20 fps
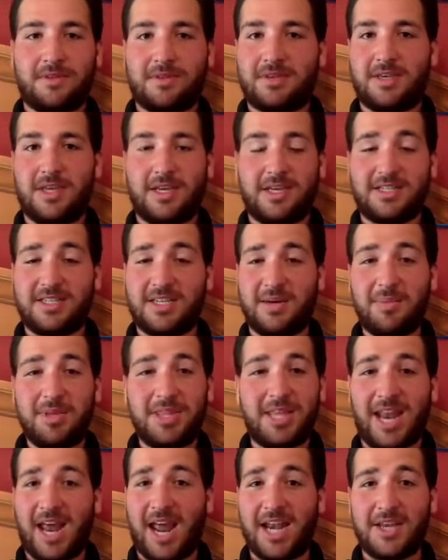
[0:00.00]
Can you tell me
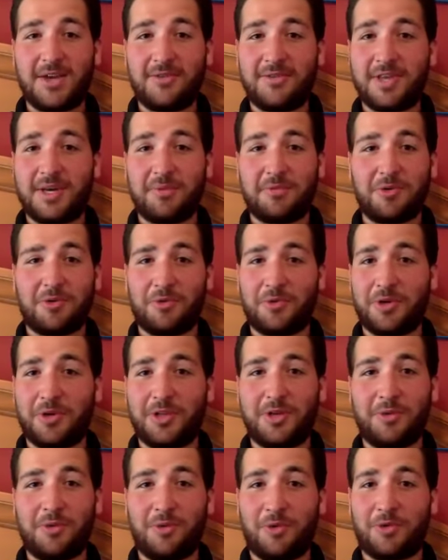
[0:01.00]
that any of them were
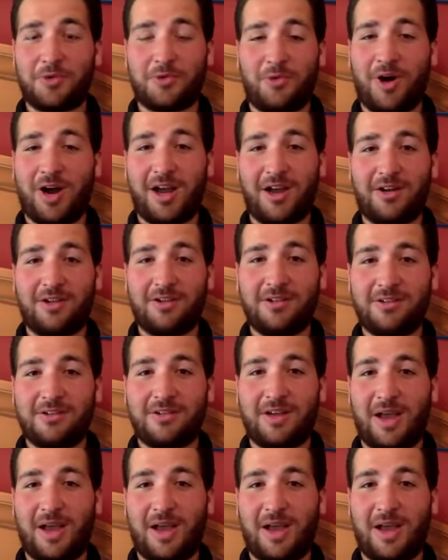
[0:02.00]
really worthwhile?